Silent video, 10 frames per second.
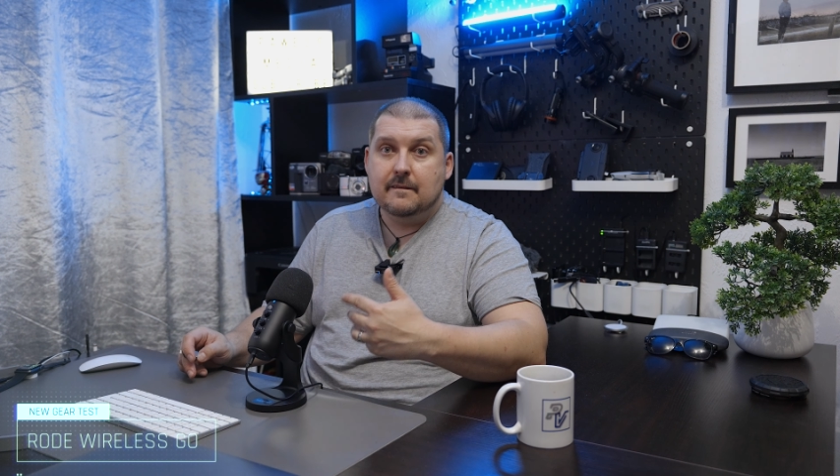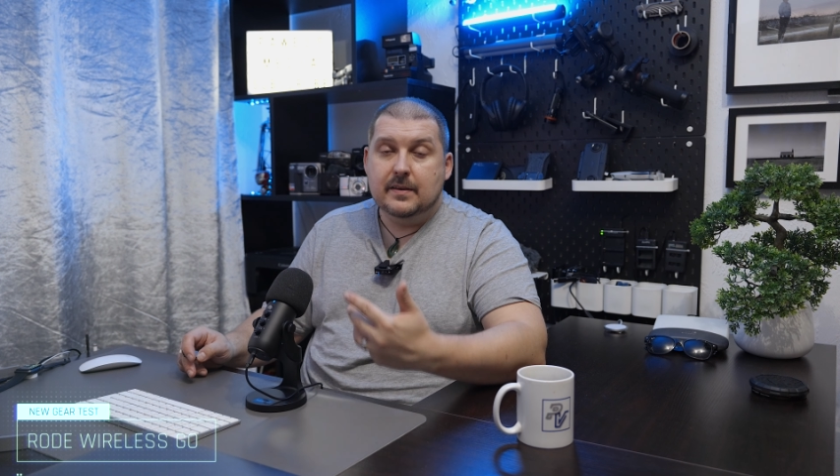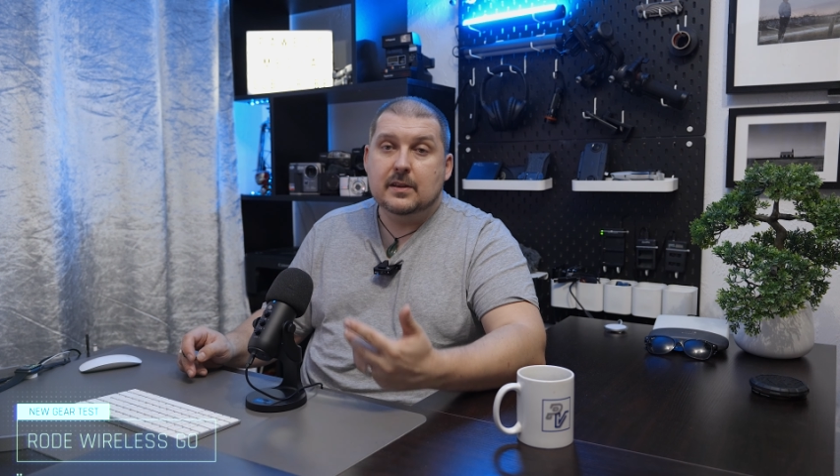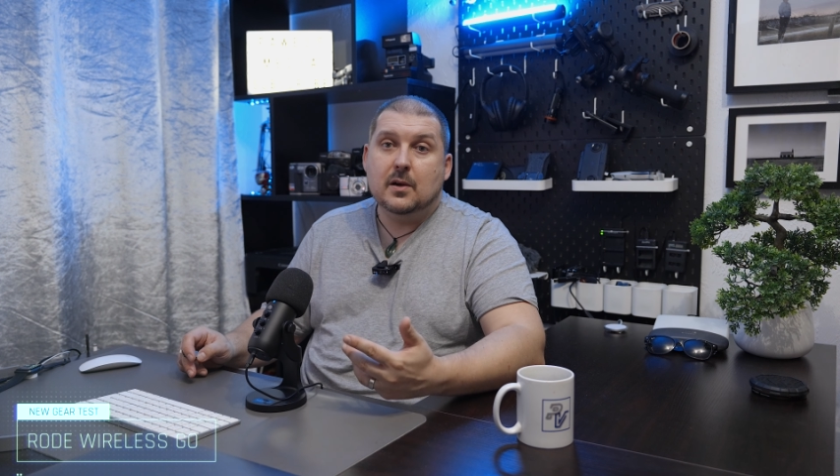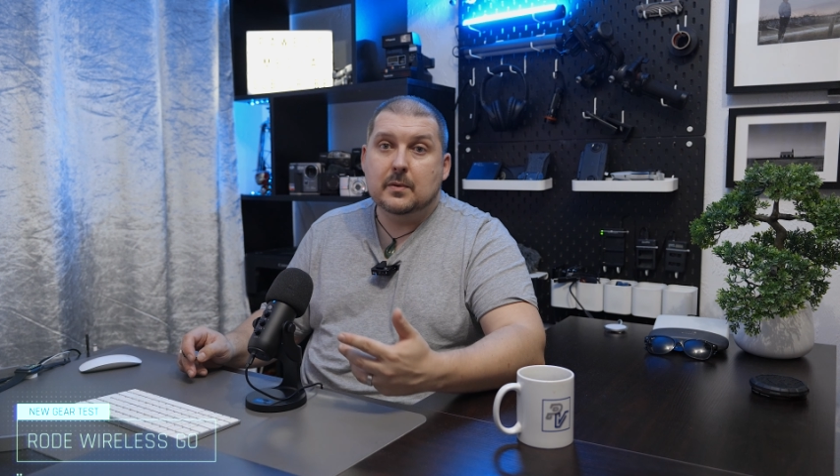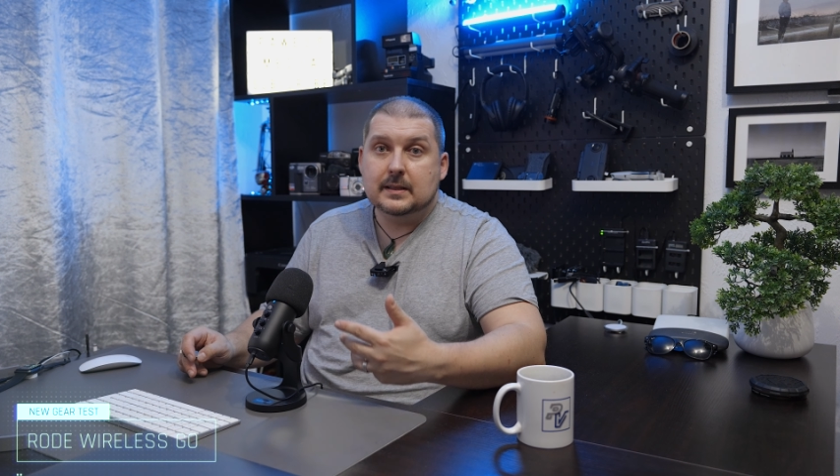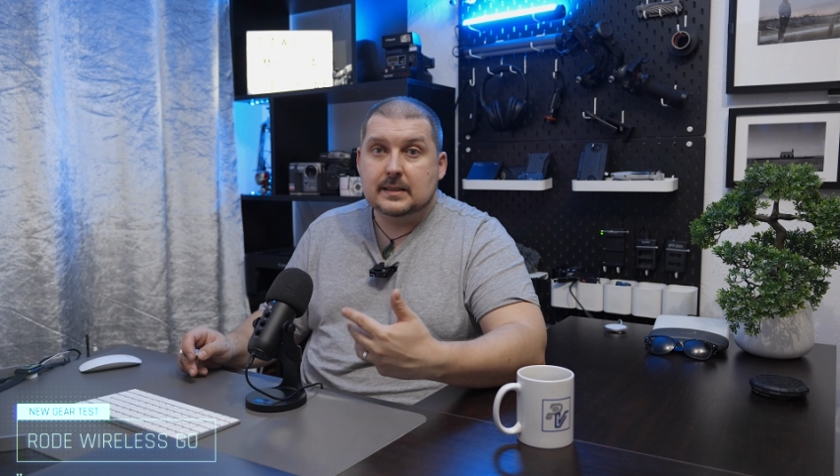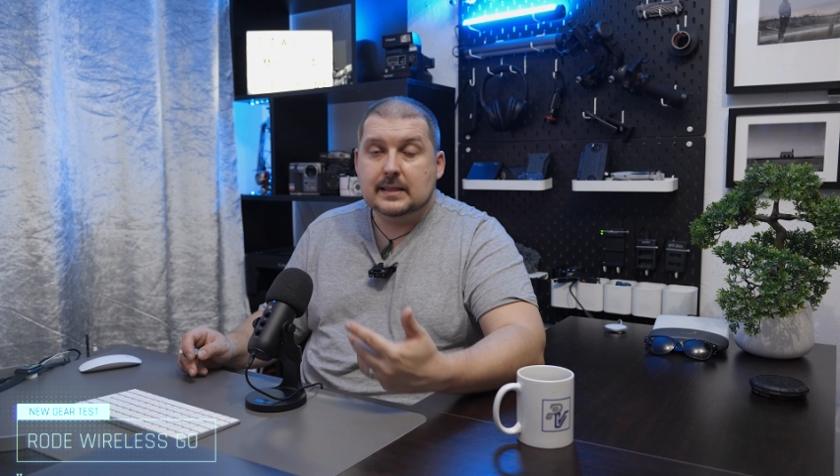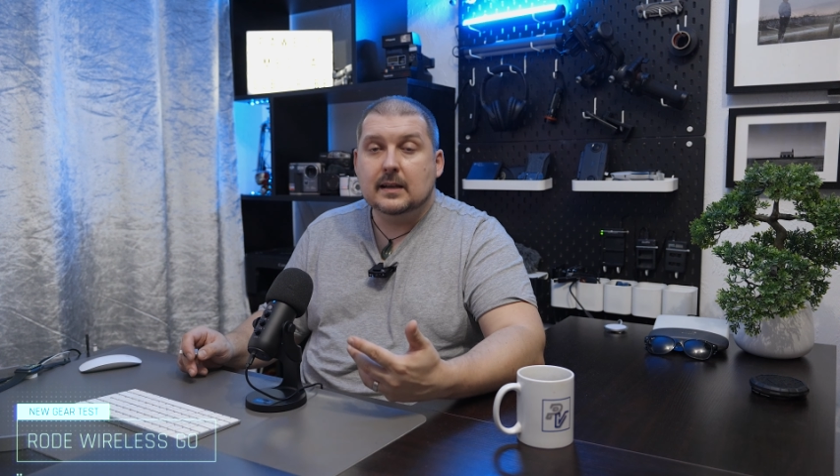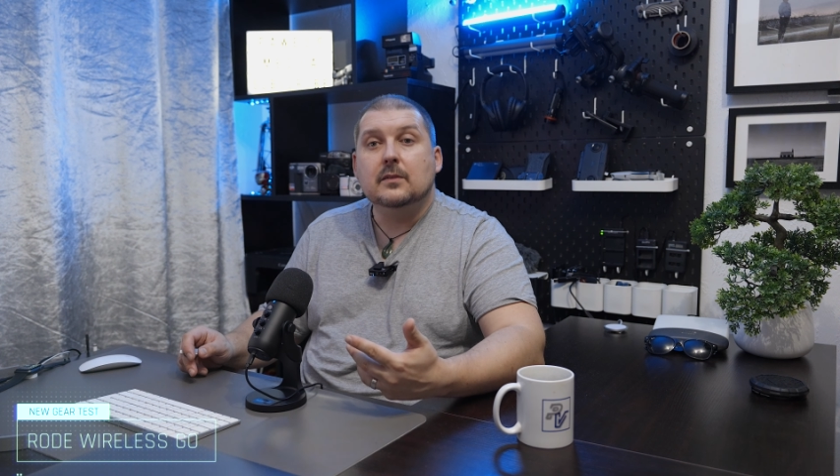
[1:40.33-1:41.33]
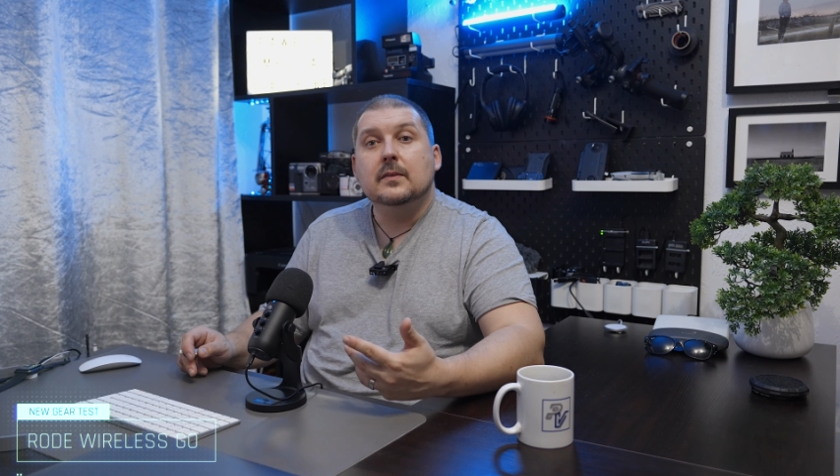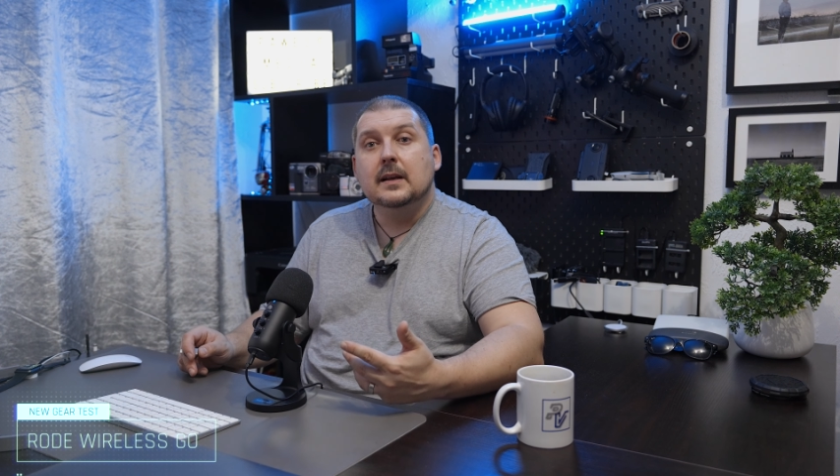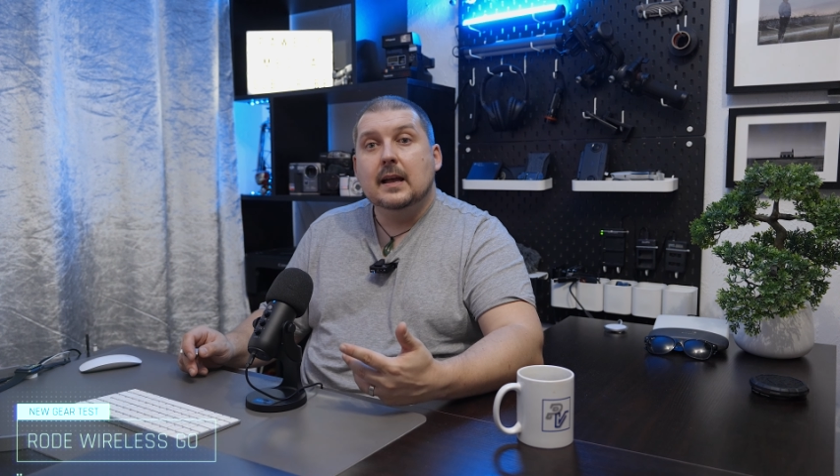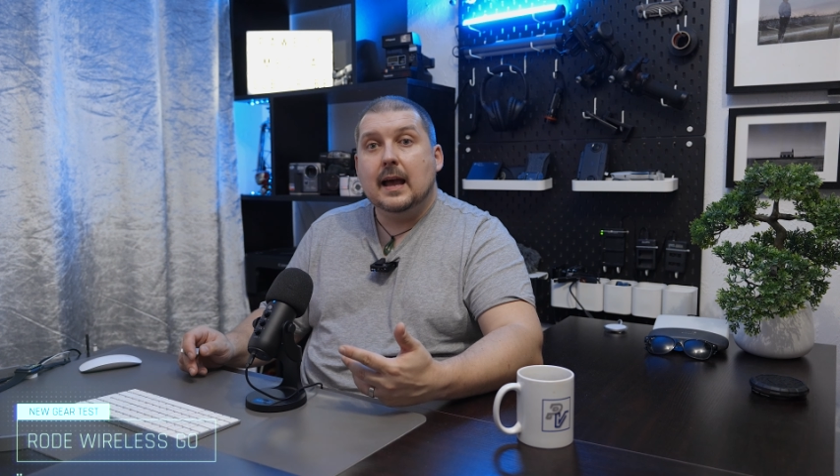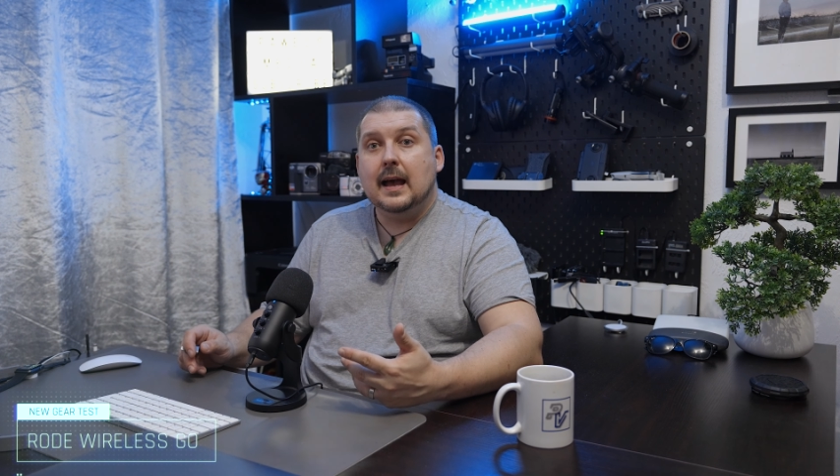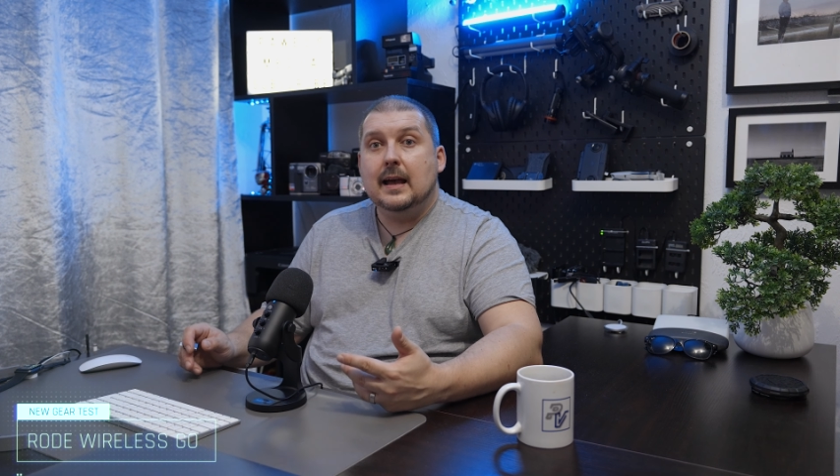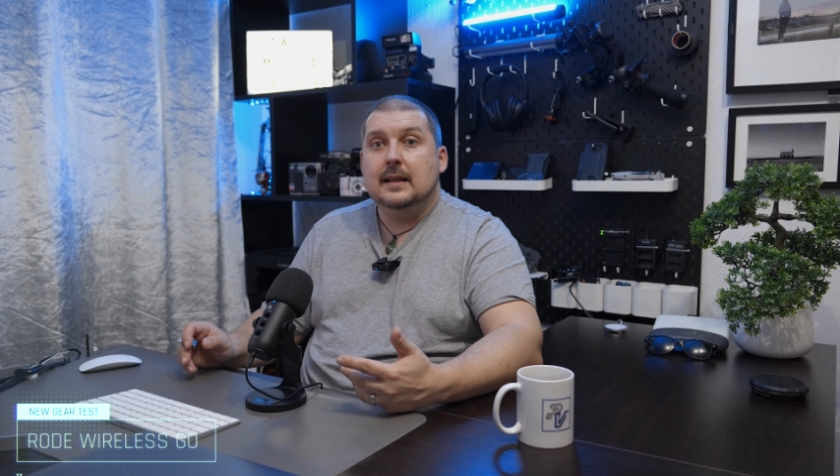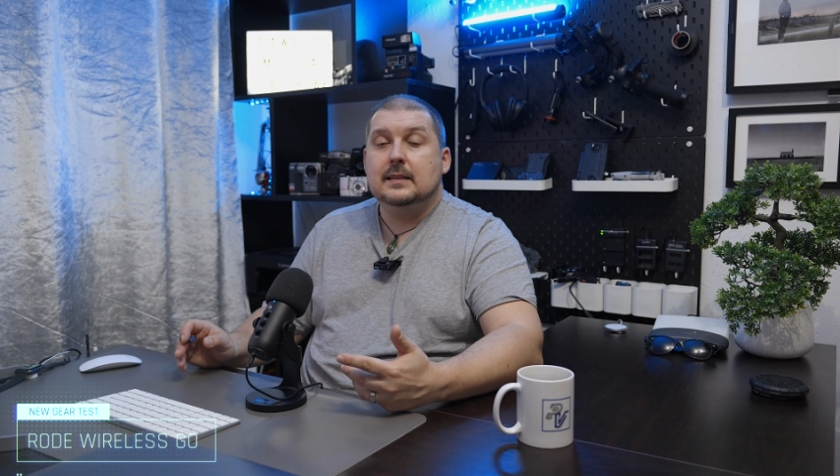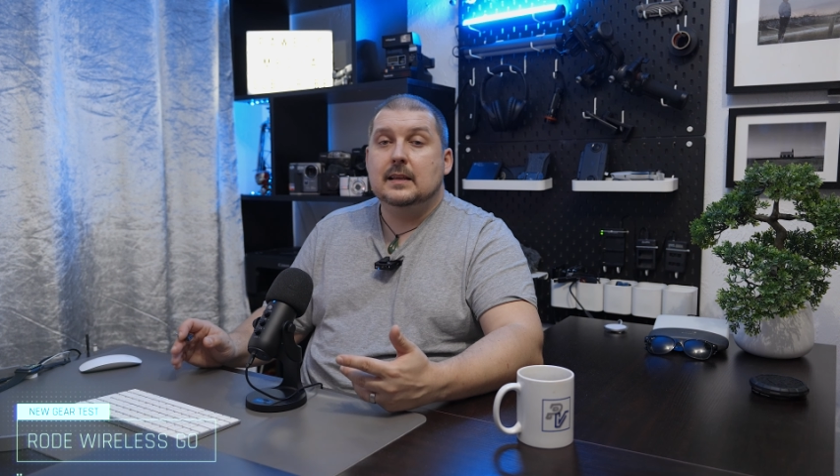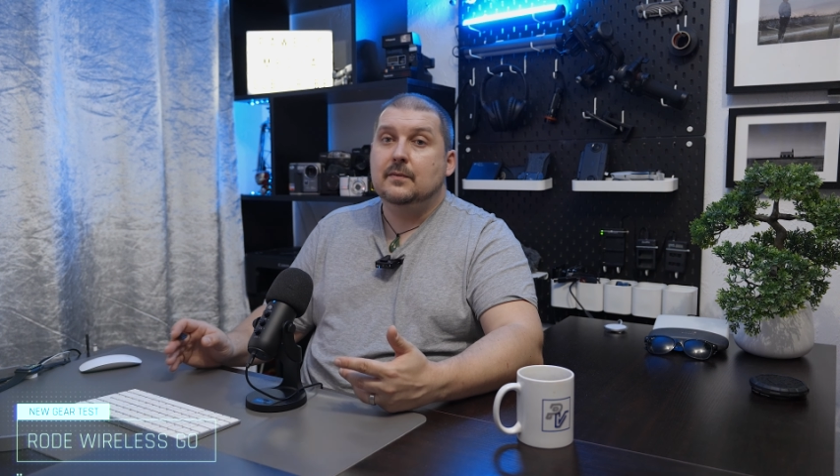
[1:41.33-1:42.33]
video itself,
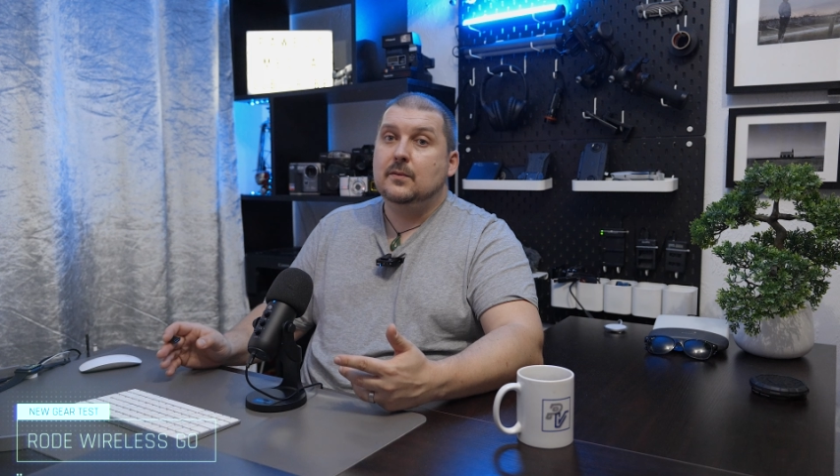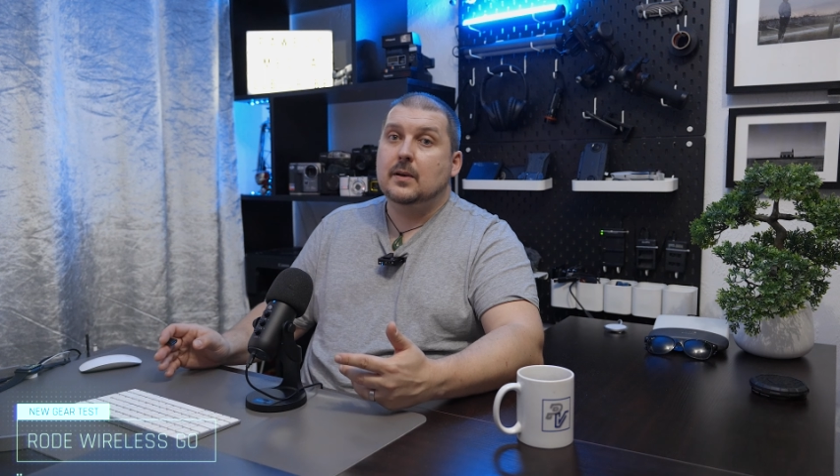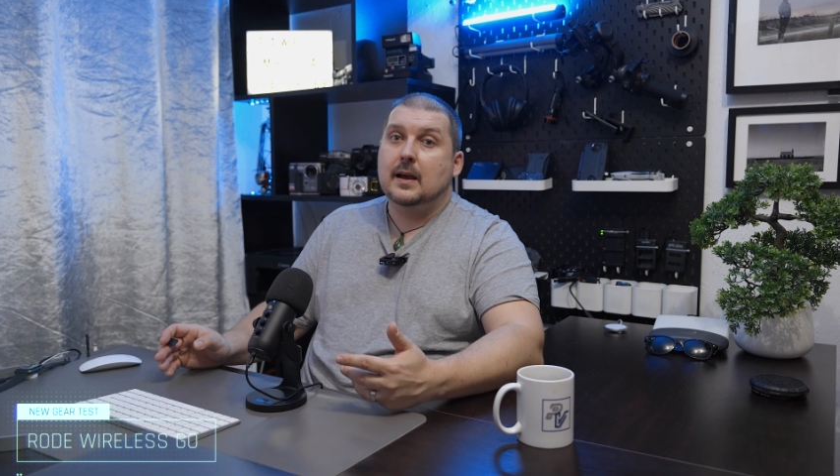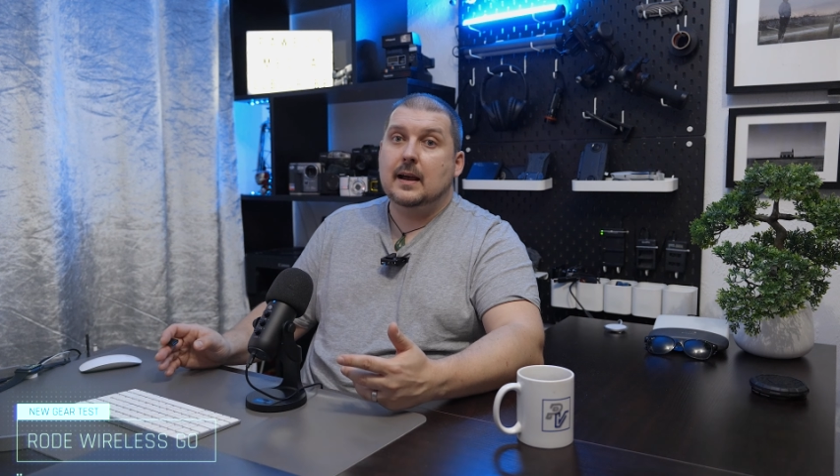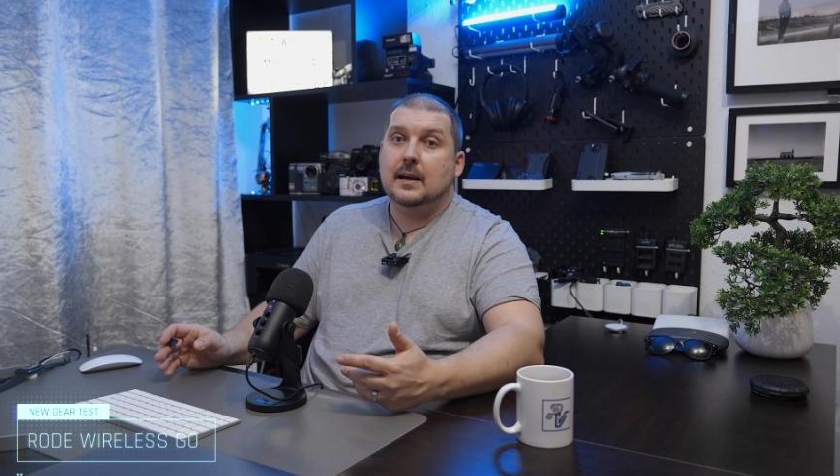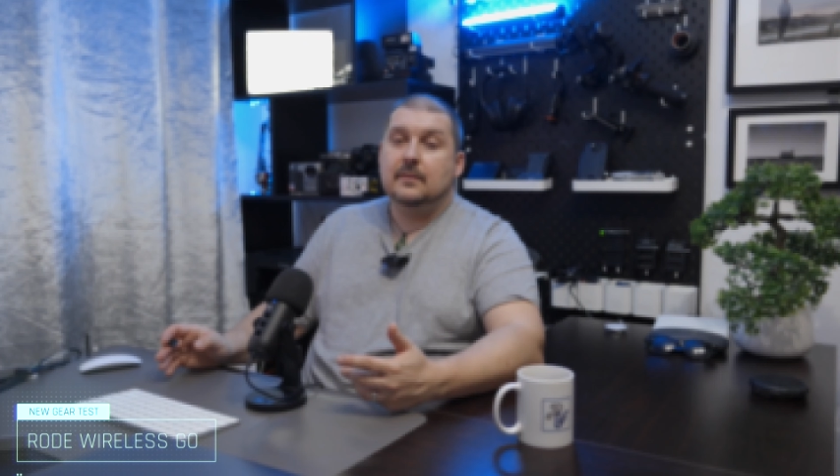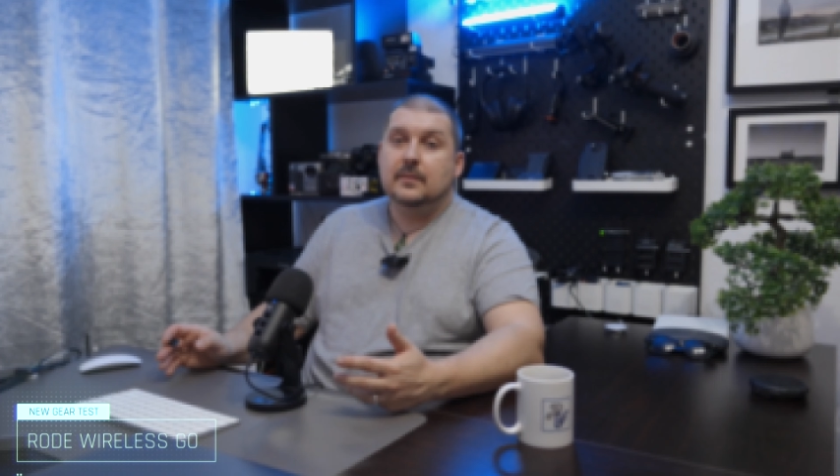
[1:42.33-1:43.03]
and if you have